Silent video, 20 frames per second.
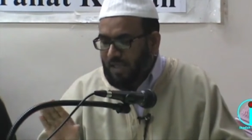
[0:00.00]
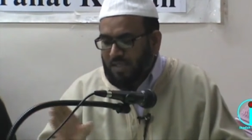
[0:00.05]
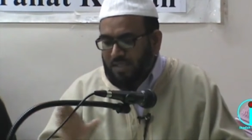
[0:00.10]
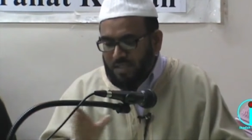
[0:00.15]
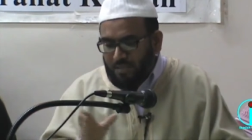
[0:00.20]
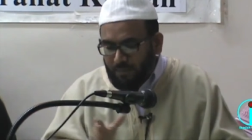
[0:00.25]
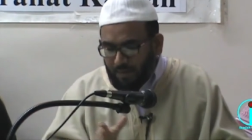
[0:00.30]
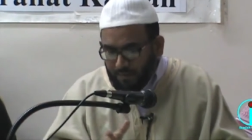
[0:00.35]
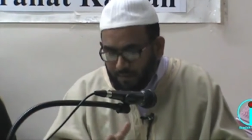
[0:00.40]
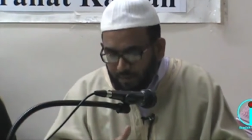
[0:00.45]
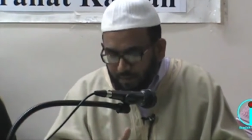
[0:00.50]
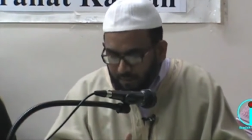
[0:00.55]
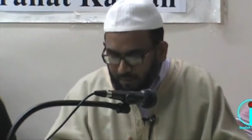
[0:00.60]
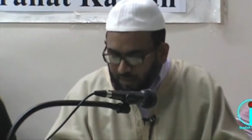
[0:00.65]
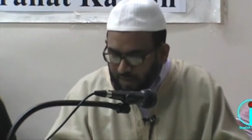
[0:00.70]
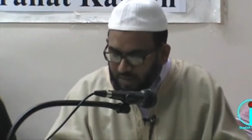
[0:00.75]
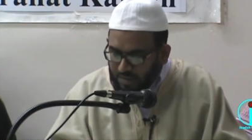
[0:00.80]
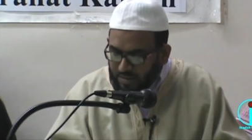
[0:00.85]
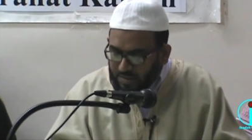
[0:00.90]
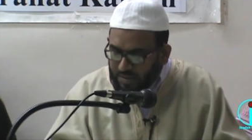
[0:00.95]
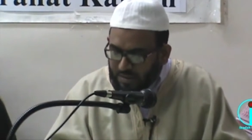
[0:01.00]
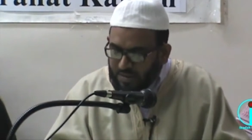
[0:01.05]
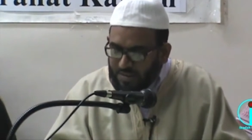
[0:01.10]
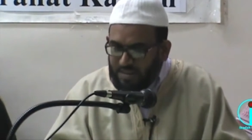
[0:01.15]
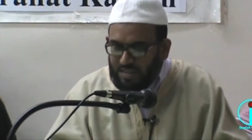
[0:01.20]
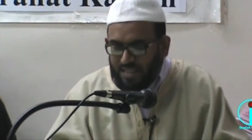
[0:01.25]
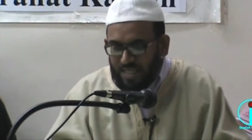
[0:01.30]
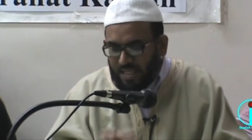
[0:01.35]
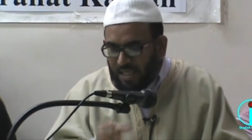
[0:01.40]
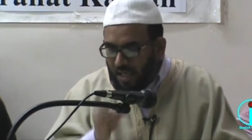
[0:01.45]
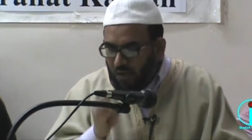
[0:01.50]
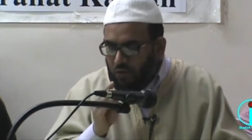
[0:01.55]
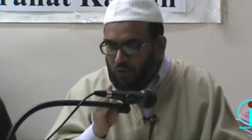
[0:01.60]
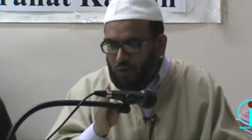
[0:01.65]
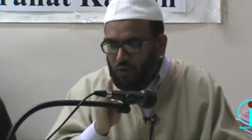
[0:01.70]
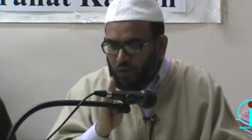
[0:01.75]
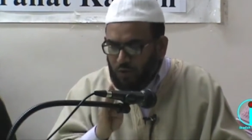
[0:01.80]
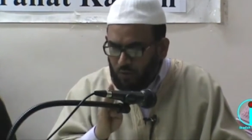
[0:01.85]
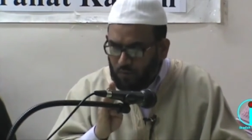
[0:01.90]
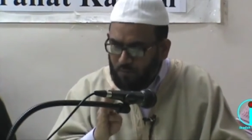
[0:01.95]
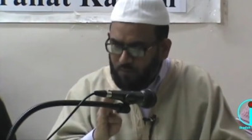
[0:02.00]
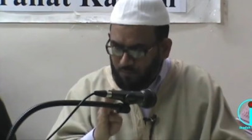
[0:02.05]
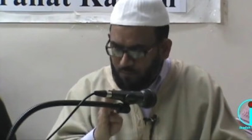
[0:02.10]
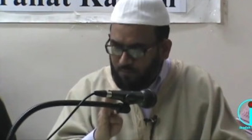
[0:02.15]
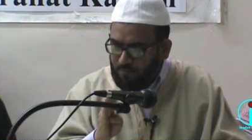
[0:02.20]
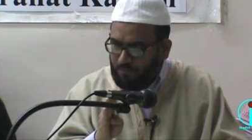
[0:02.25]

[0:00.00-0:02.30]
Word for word: some of them I'm going to say this is allowed to do.